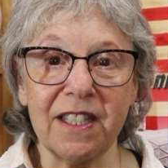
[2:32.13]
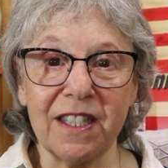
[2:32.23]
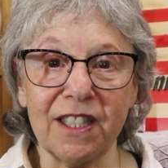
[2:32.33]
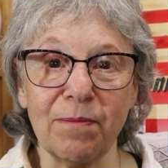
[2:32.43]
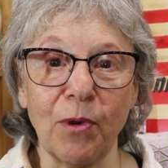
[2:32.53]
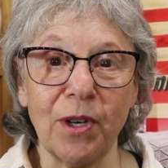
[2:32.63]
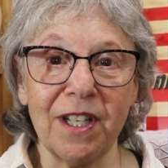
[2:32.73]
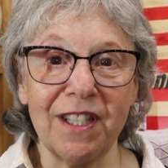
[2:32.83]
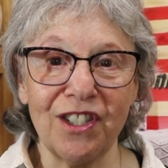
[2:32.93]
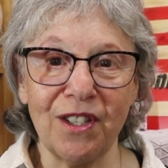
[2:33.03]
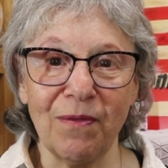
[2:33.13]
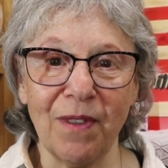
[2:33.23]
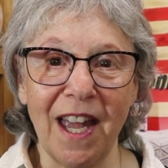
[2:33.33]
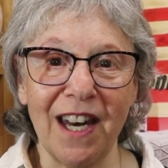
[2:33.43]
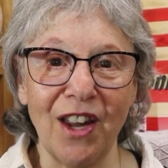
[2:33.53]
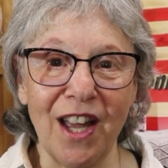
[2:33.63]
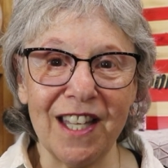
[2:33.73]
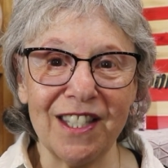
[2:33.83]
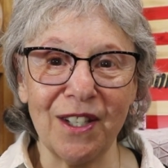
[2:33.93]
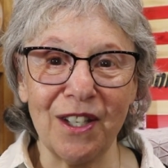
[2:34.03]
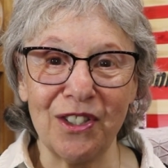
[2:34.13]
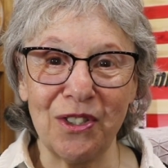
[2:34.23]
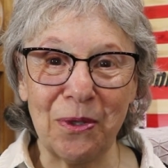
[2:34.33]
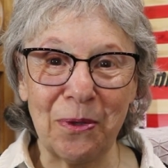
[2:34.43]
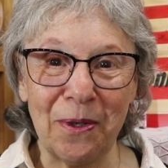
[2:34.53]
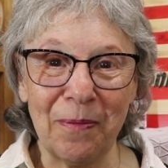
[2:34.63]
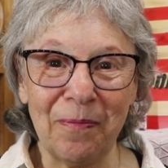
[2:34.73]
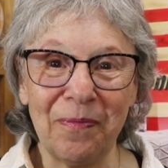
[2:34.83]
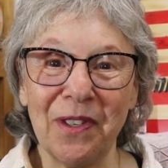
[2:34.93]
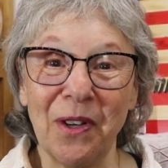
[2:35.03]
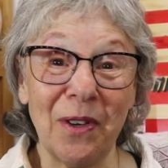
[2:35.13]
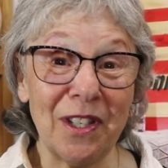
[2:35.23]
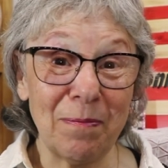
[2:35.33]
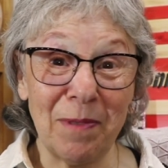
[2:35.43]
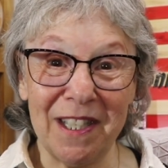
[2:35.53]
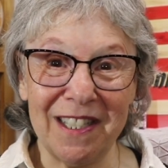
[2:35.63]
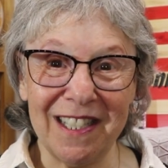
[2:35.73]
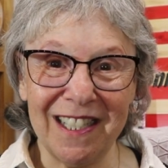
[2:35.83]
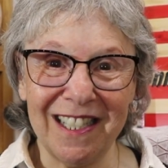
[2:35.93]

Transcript: and this morning she had lost a shoe or a splint.